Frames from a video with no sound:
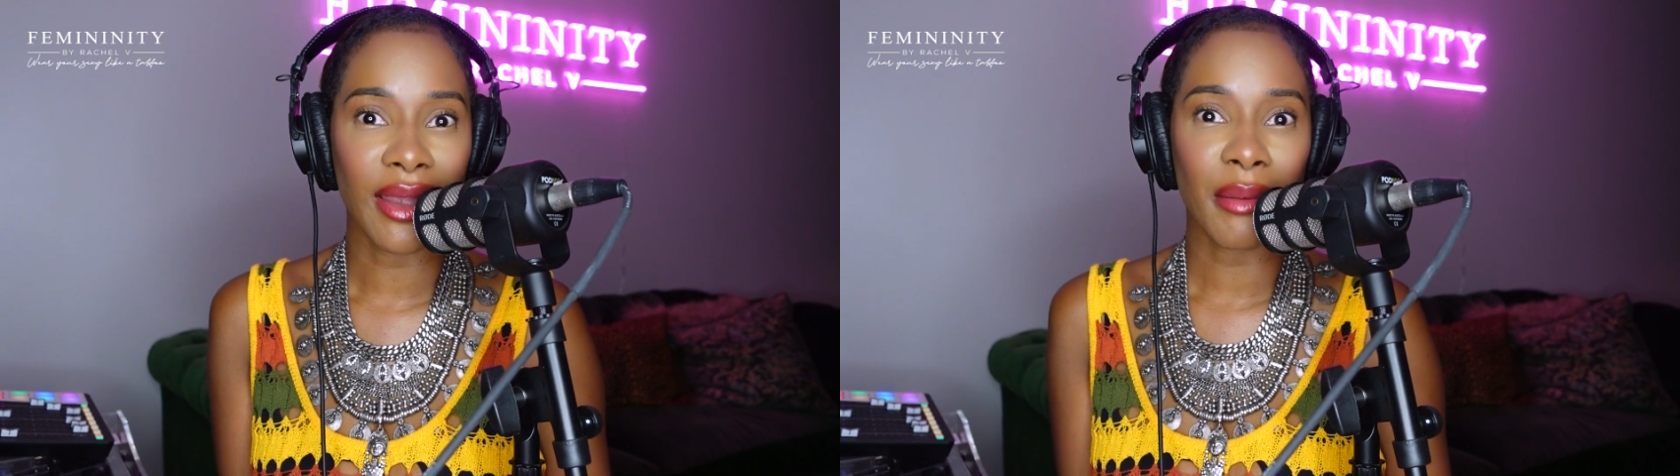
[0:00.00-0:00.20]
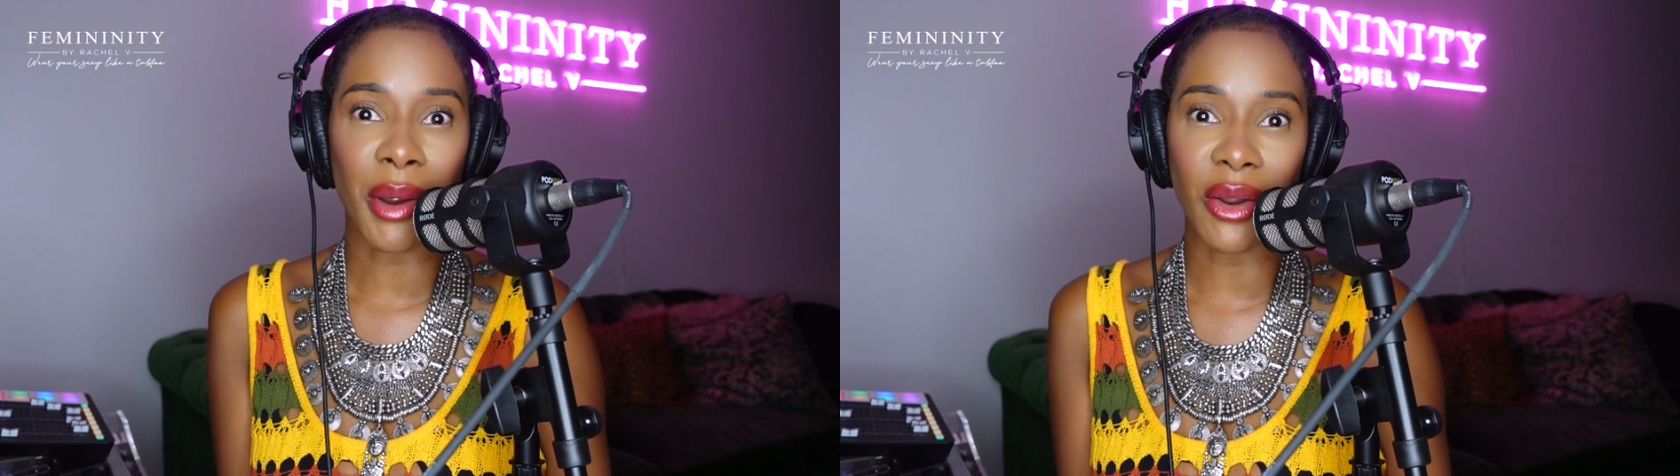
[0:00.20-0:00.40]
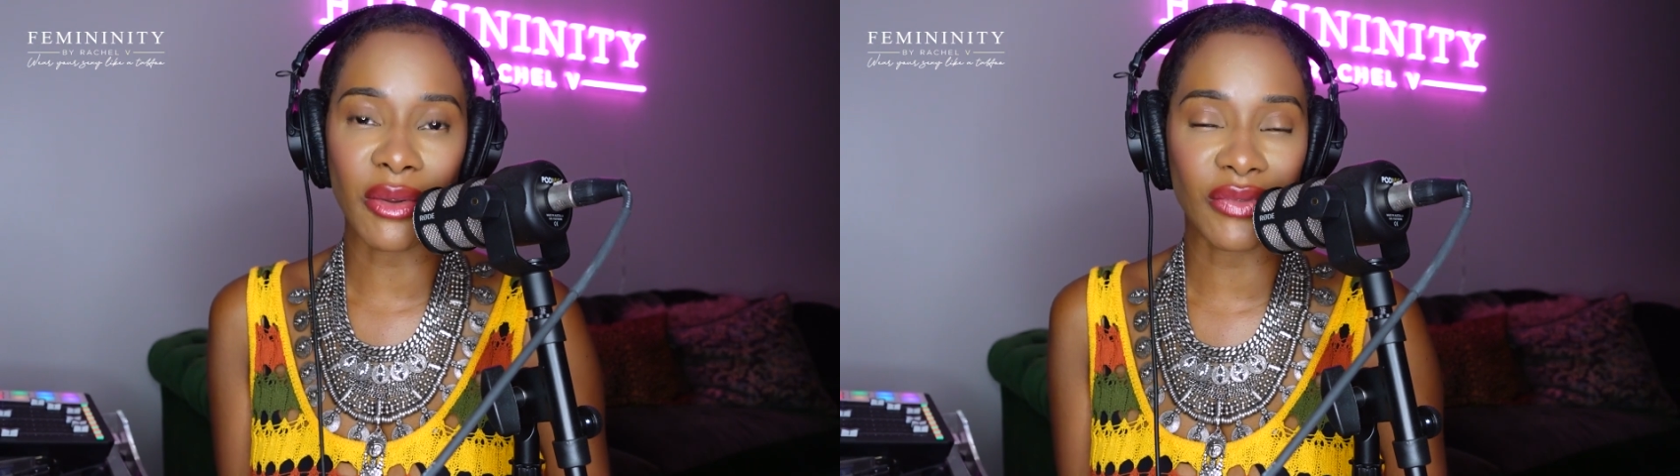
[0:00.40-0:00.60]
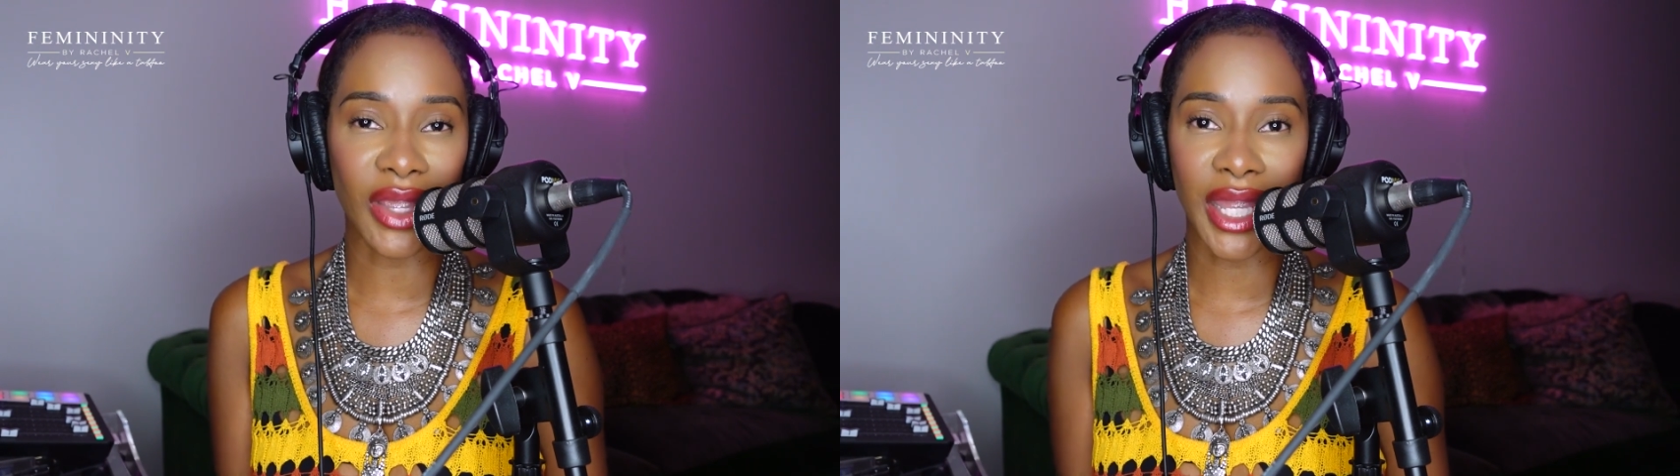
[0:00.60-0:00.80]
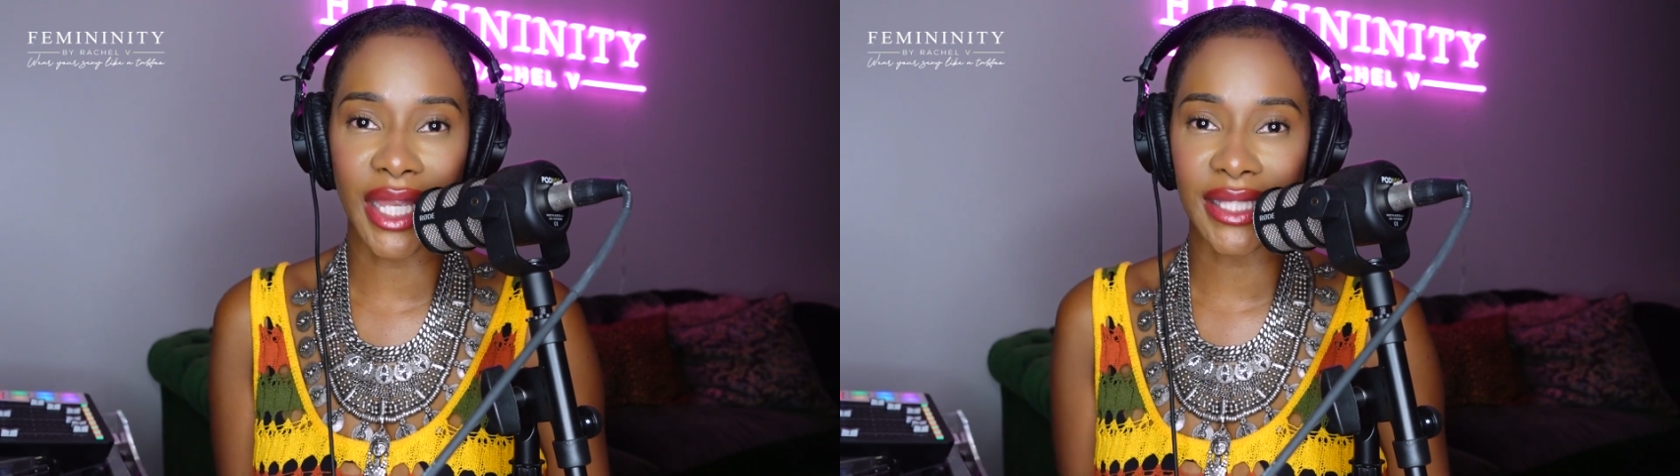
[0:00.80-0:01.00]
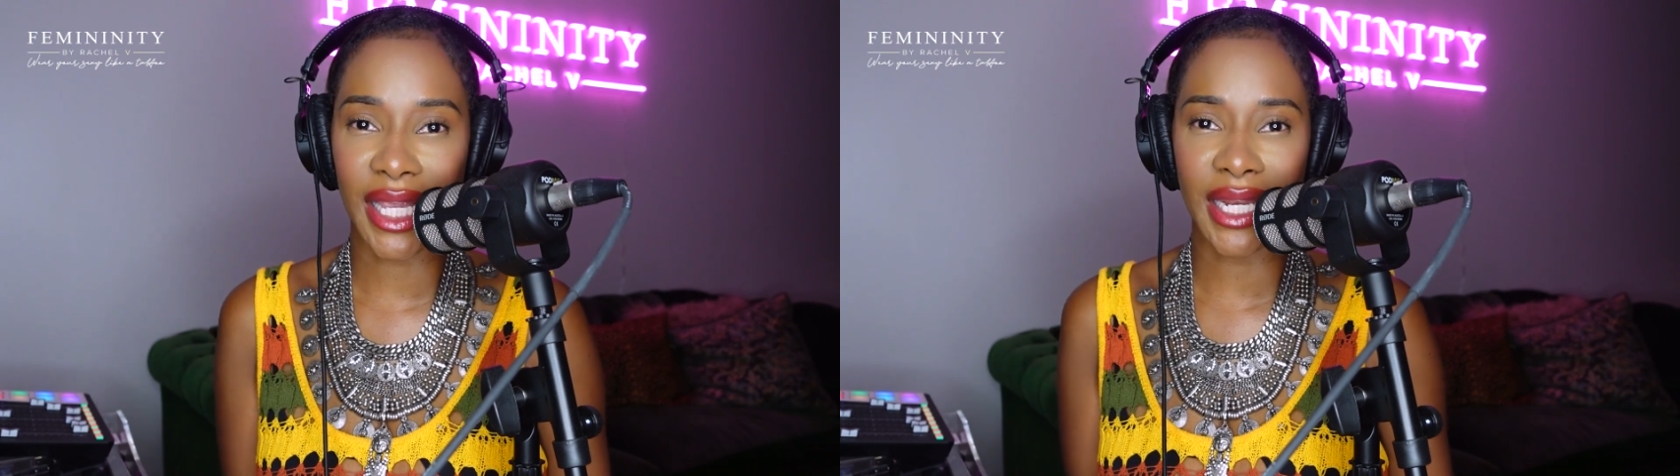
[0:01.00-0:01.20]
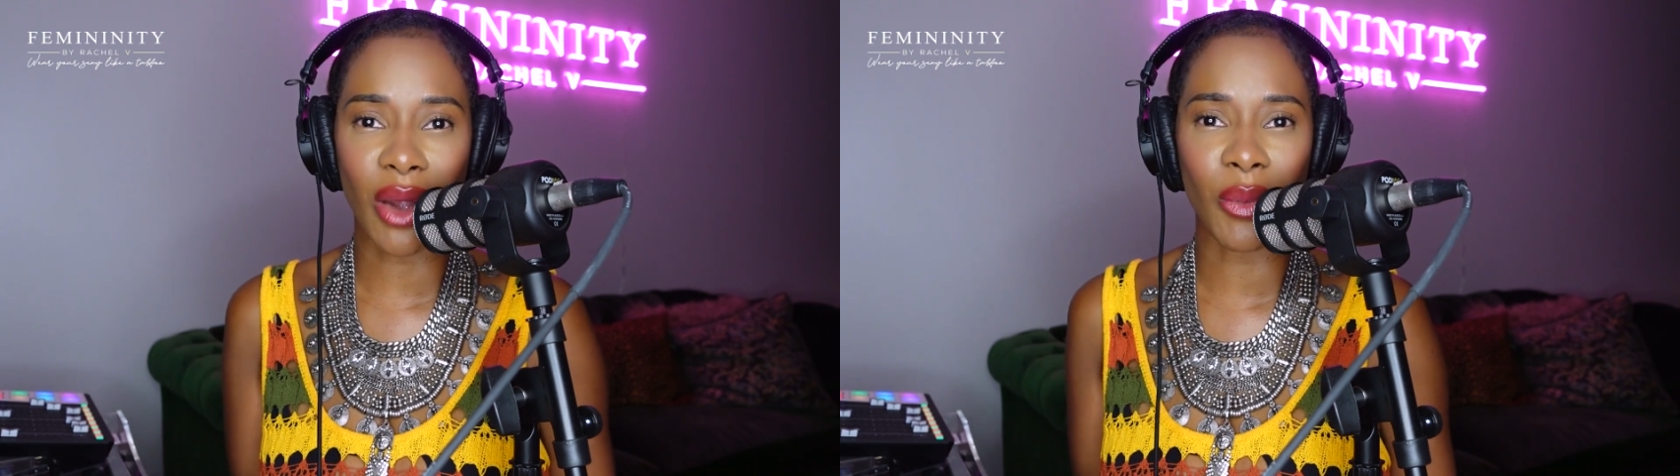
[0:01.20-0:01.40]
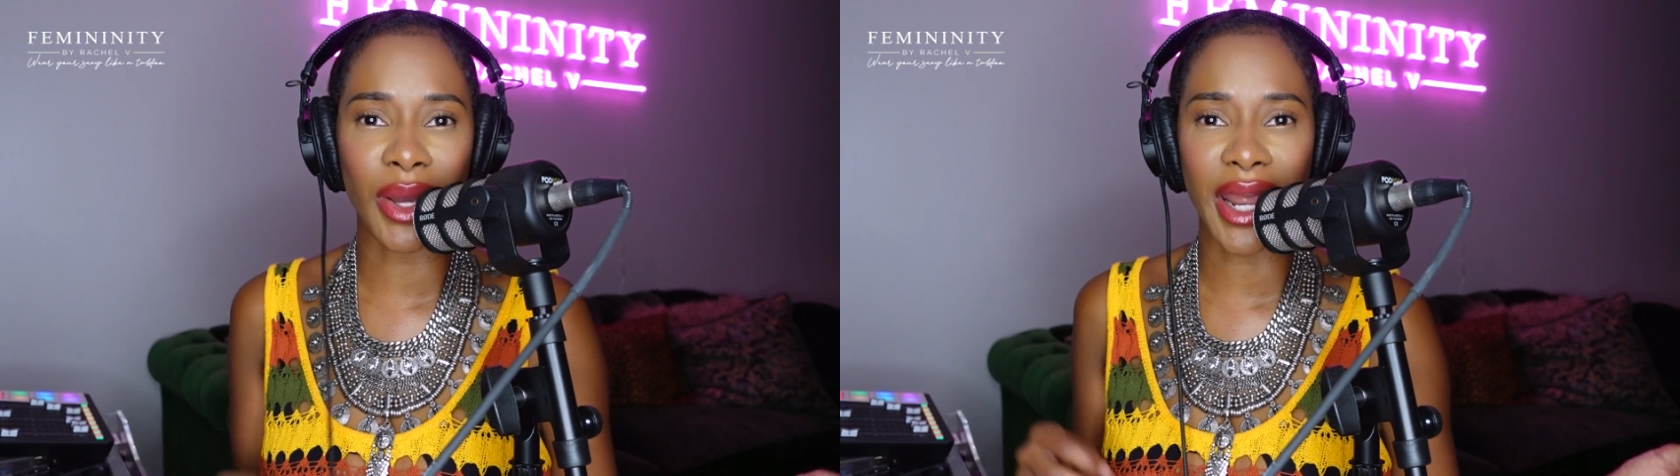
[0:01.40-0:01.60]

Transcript: perfect and I want